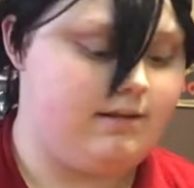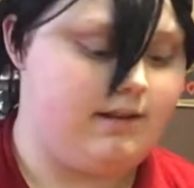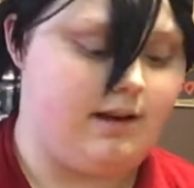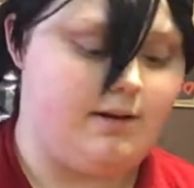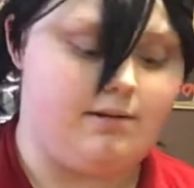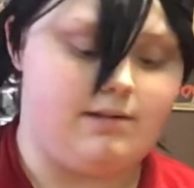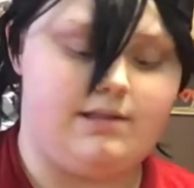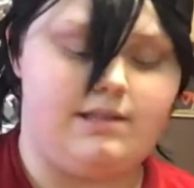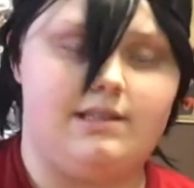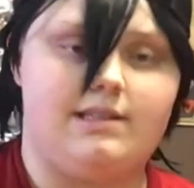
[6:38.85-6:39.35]

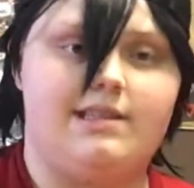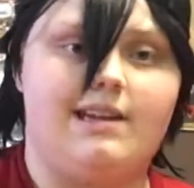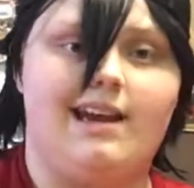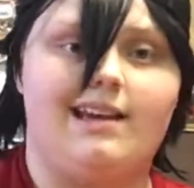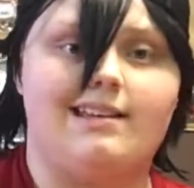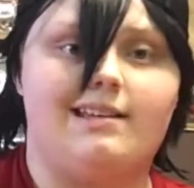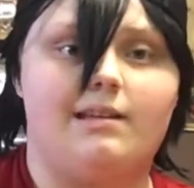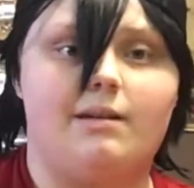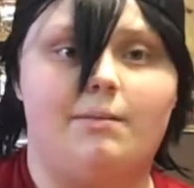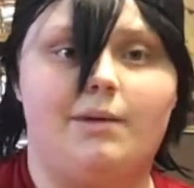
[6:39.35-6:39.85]
That was its
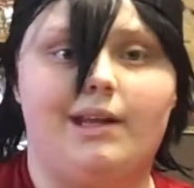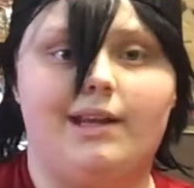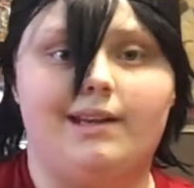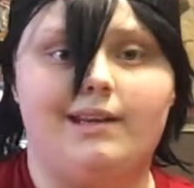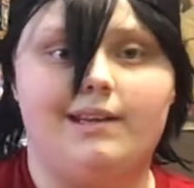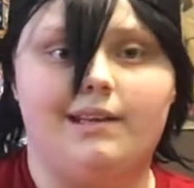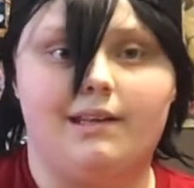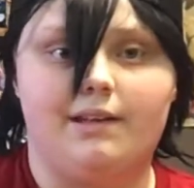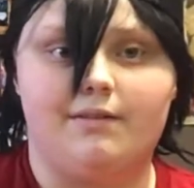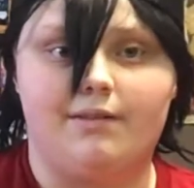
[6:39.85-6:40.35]

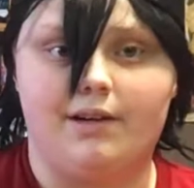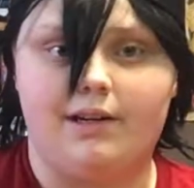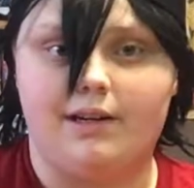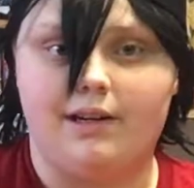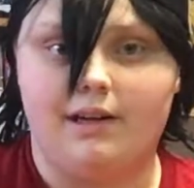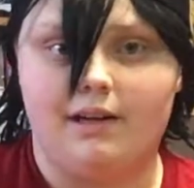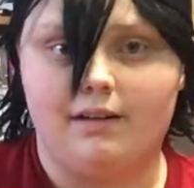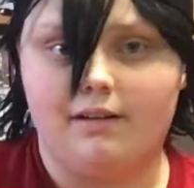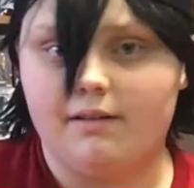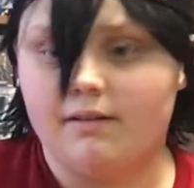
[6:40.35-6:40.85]
estimated delivery
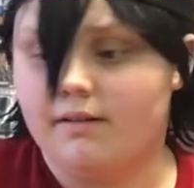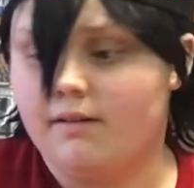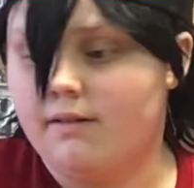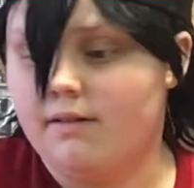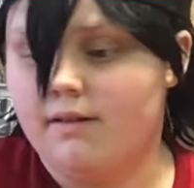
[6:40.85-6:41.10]
date.